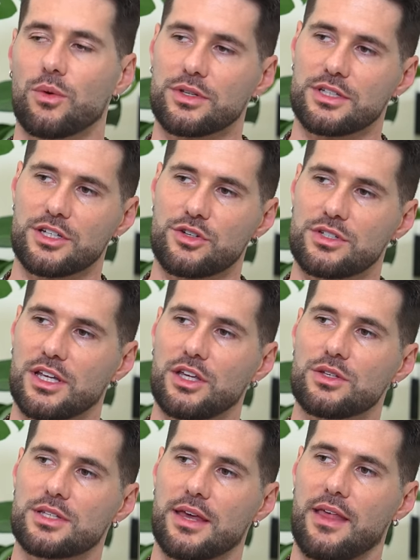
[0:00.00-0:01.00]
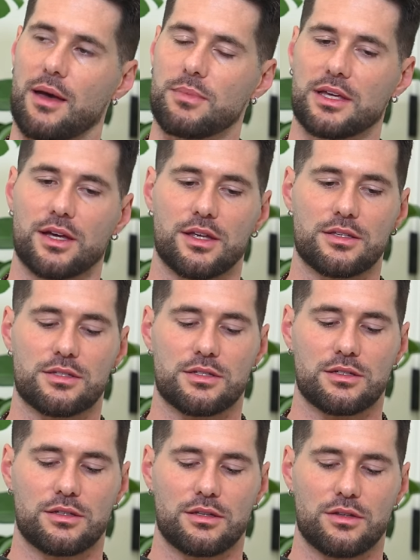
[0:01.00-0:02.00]
Well, it's interesting you say that
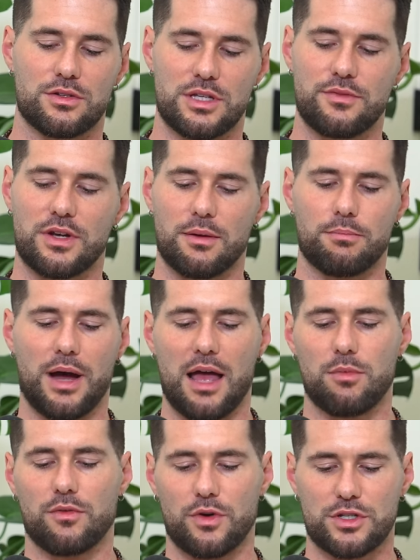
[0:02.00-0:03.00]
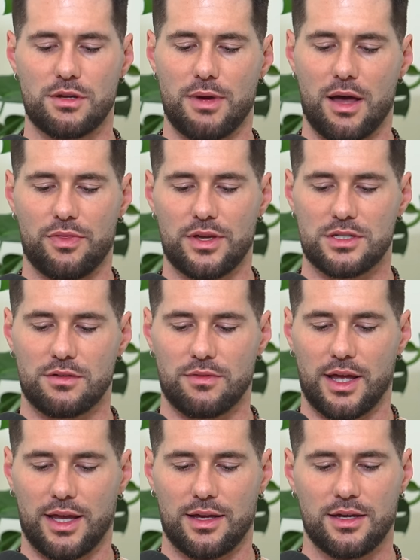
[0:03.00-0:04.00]
because there's even a Bible verse about this of
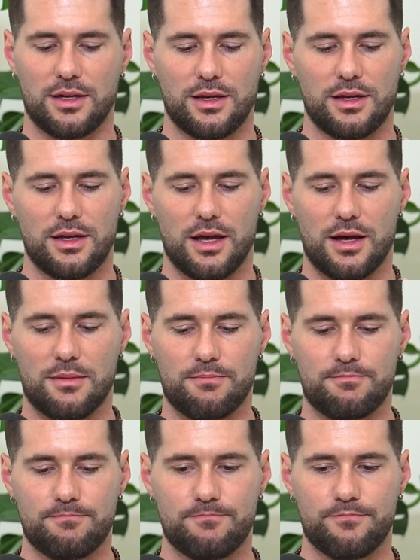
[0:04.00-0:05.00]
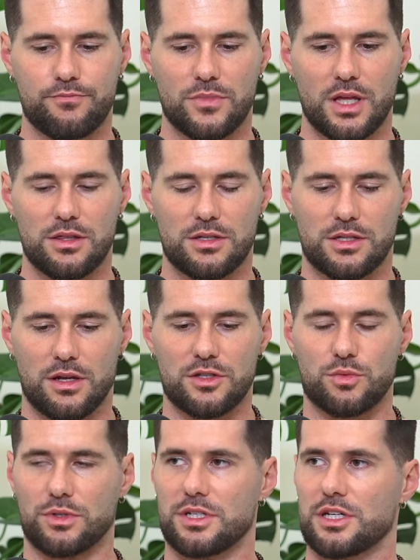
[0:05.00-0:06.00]
like um, the
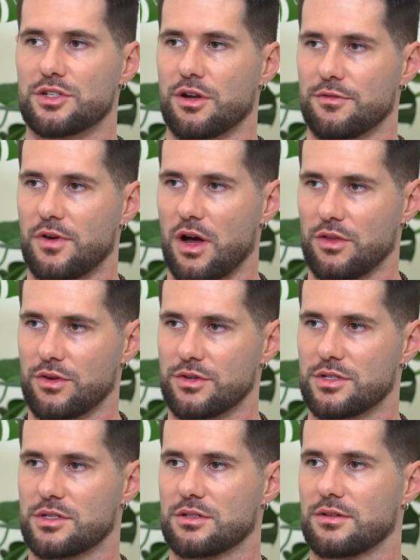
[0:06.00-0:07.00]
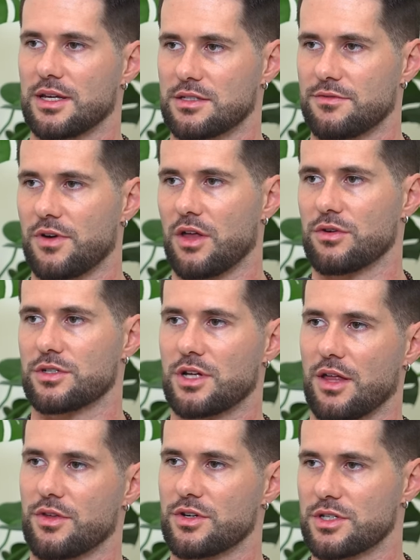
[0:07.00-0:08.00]
sons will teach their fathers as the fathers
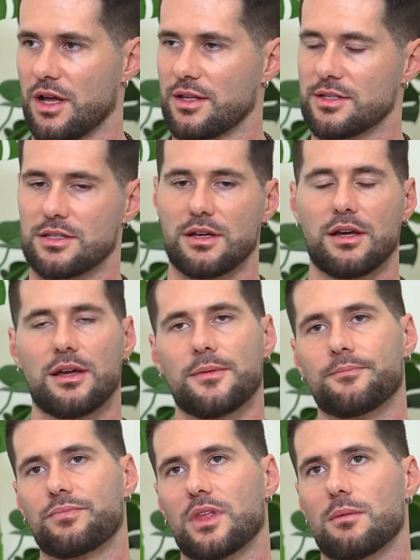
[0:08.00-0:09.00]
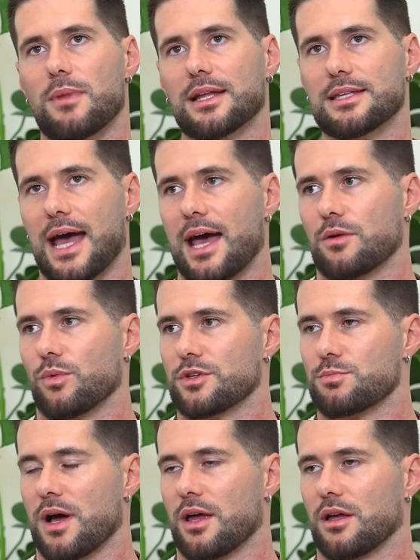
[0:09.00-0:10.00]
taught their sons my dad
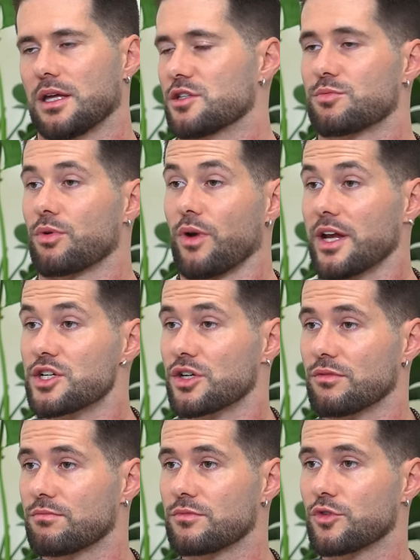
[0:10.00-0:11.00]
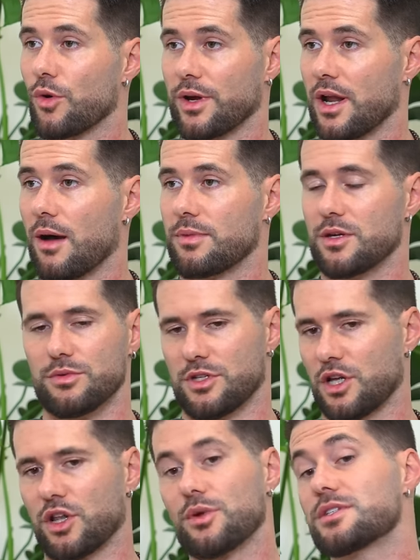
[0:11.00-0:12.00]
was my inspiration growing up. He was
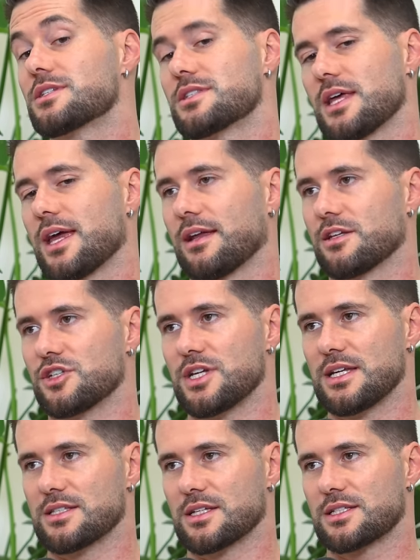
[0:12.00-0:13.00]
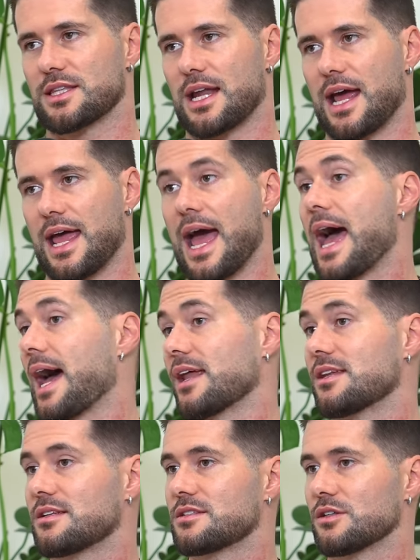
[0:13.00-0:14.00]
the closest thing to Jesus that I
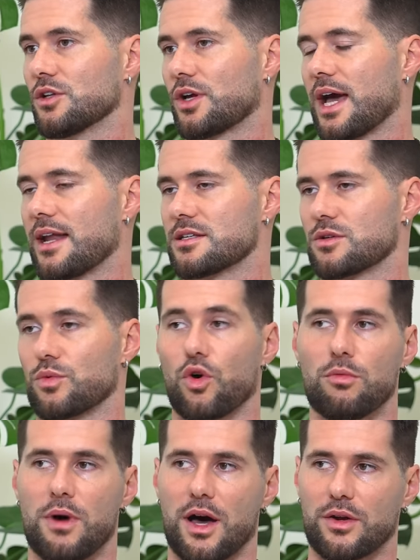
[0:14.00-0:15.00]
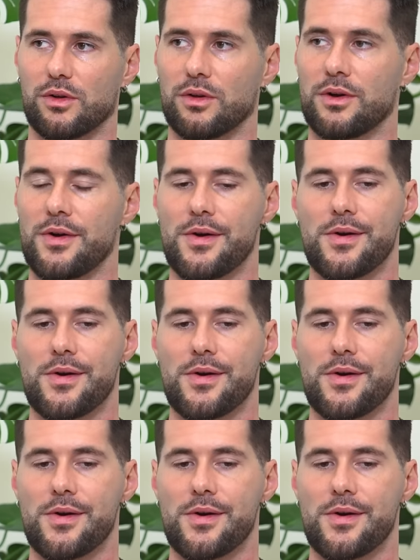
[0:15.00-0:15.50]
had to look at as a role model.